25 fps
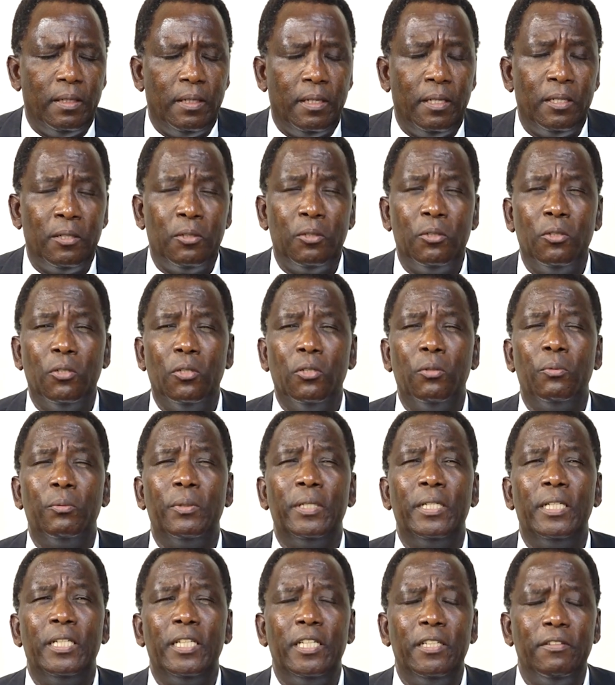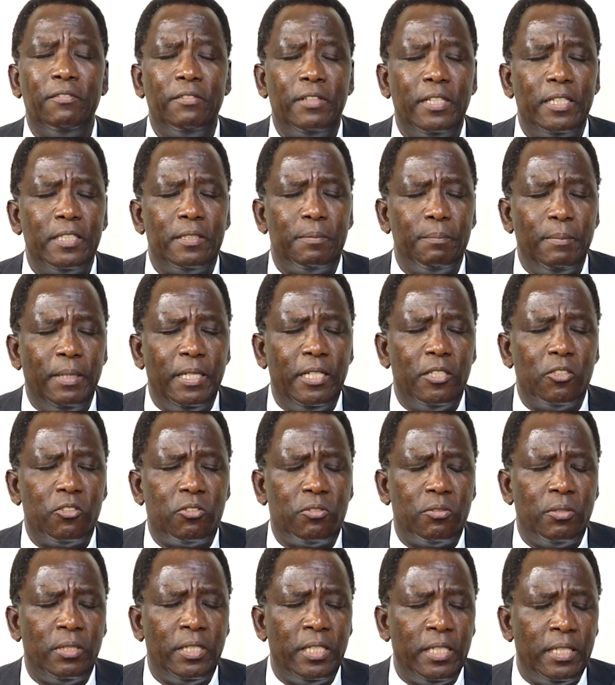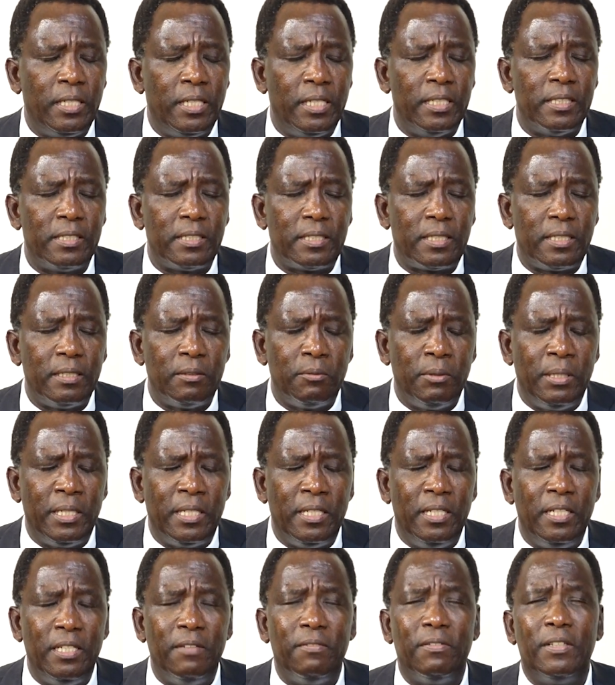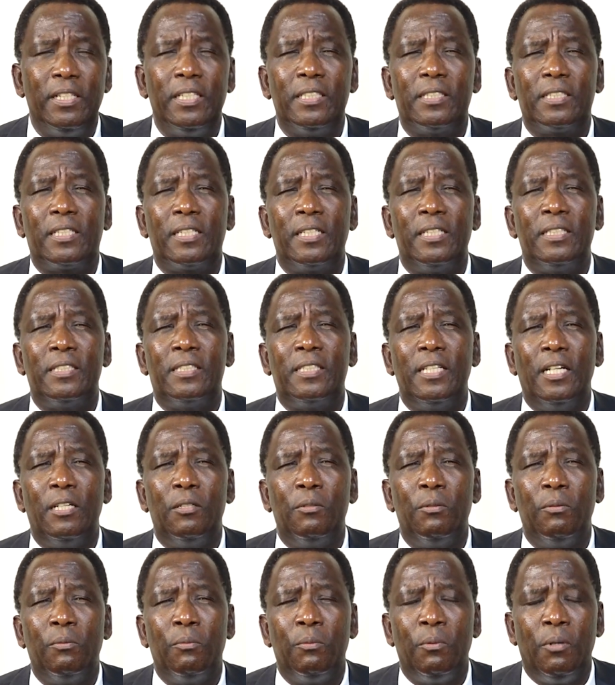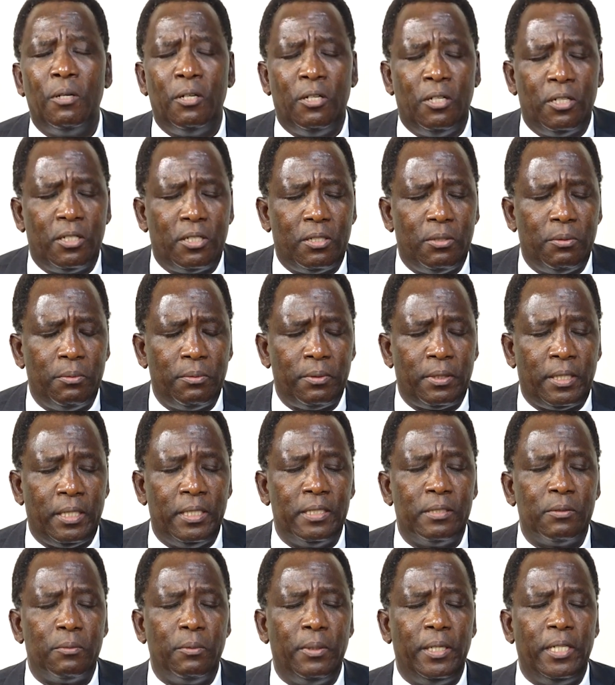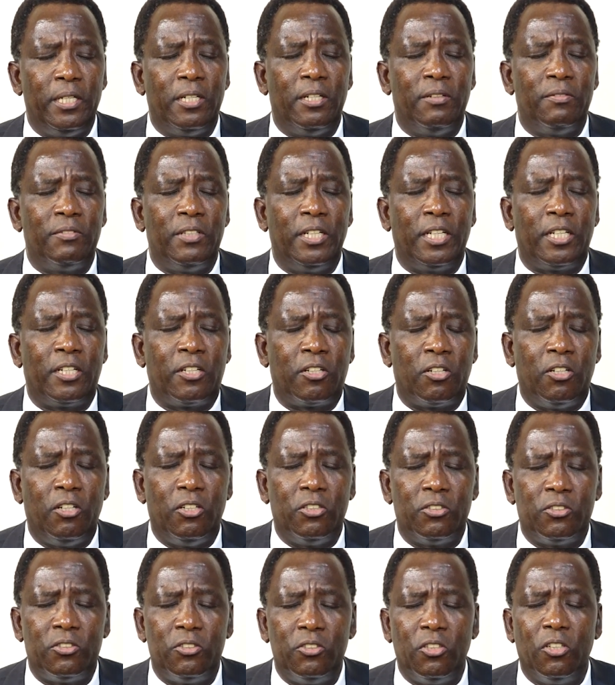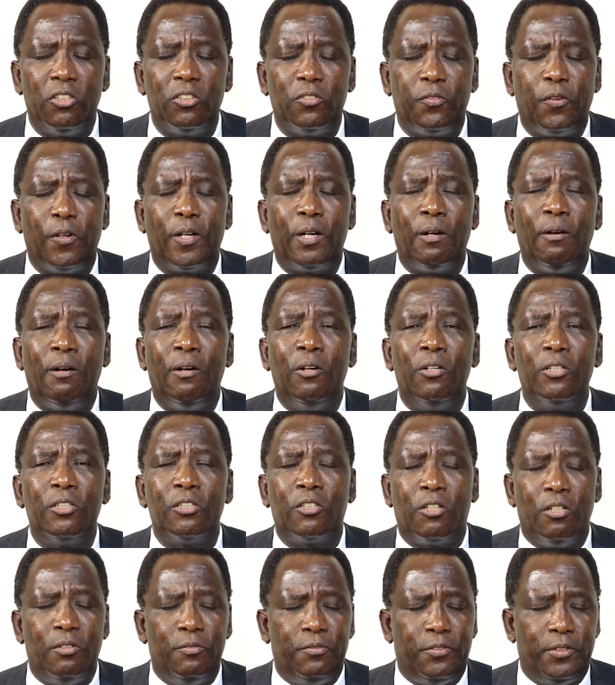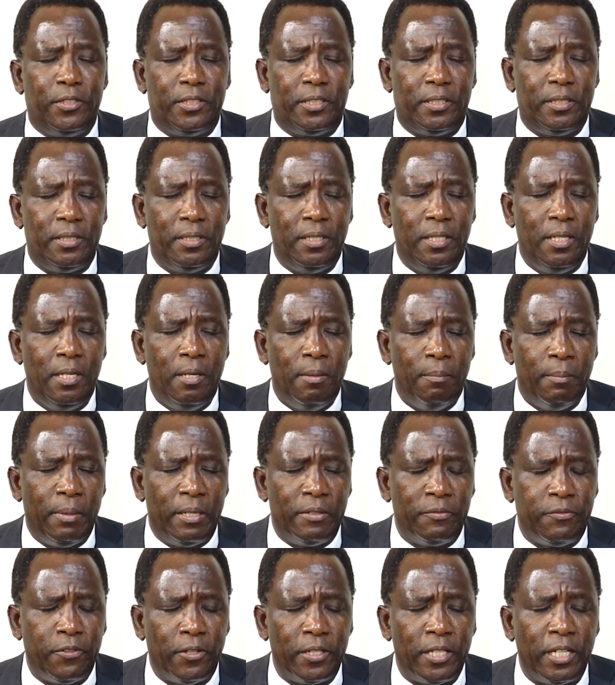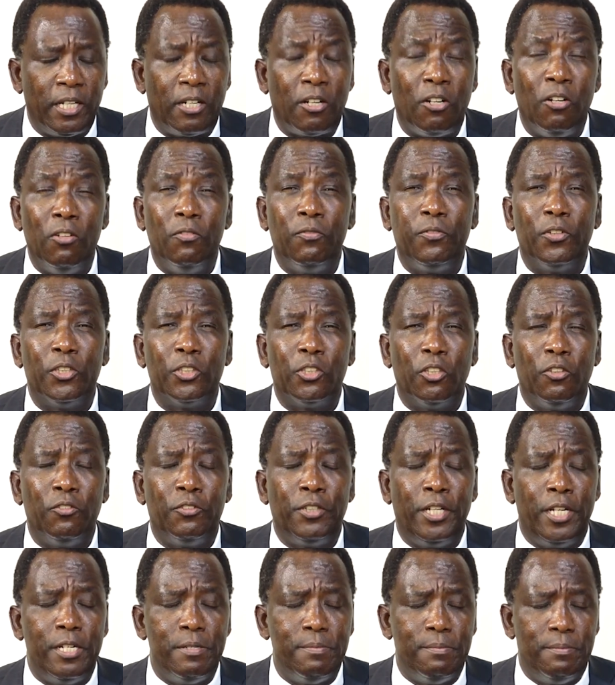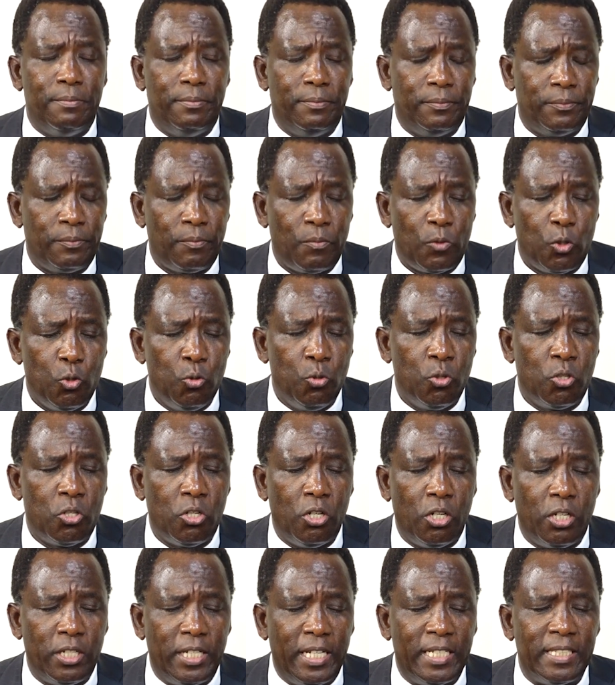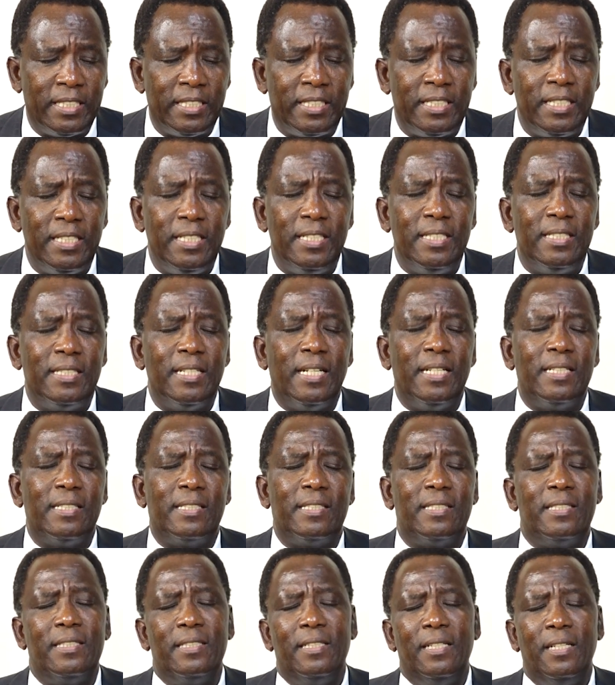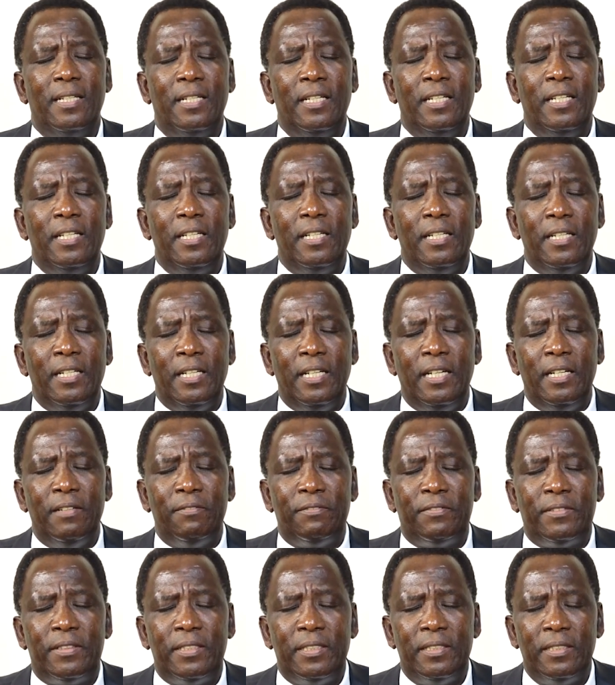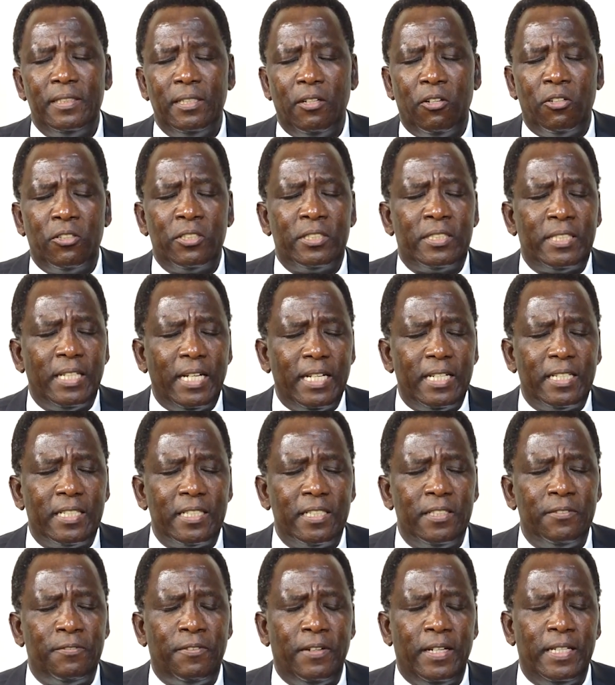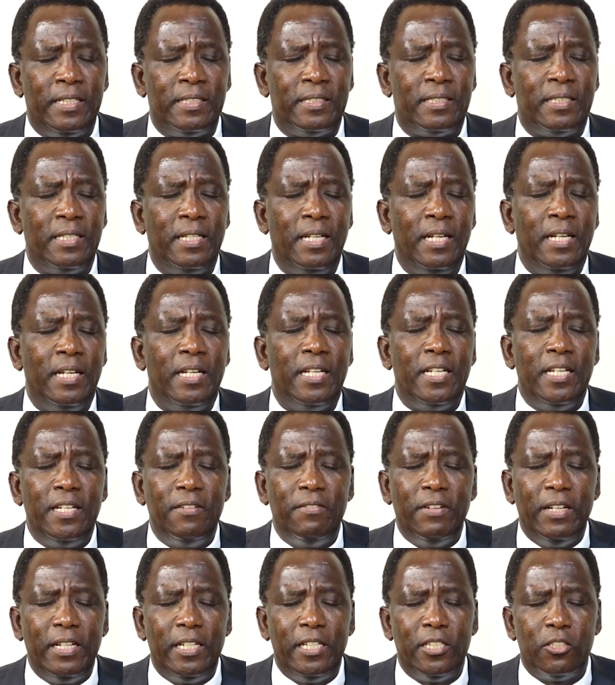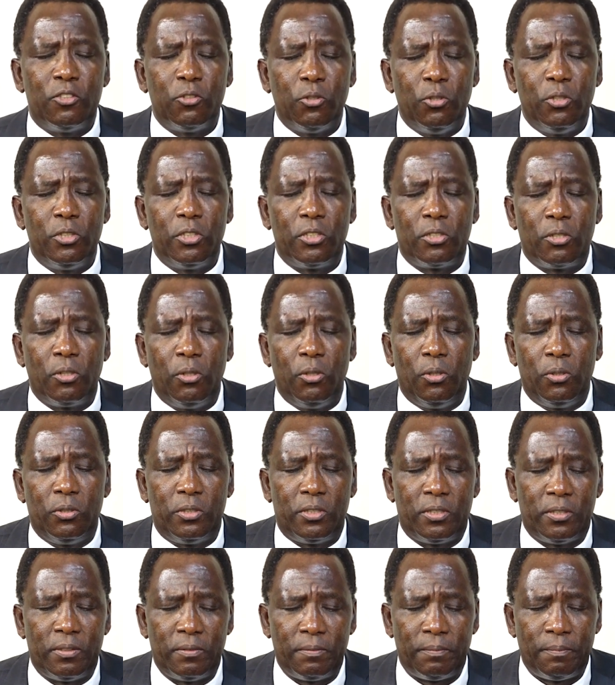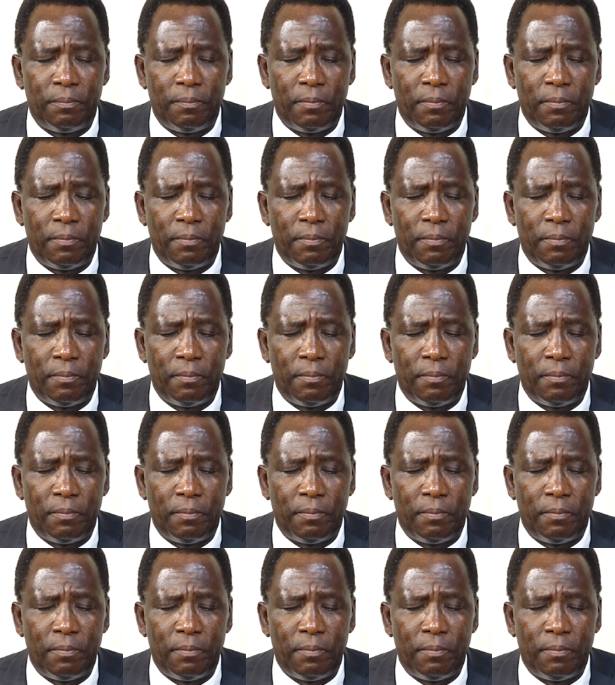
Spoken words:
And you know, we live this ministry, we live this Christian walk, this way of the cross, not for our own comfort, but for the comfort of him who called us. Jesus left or sacrificed even his own clothes,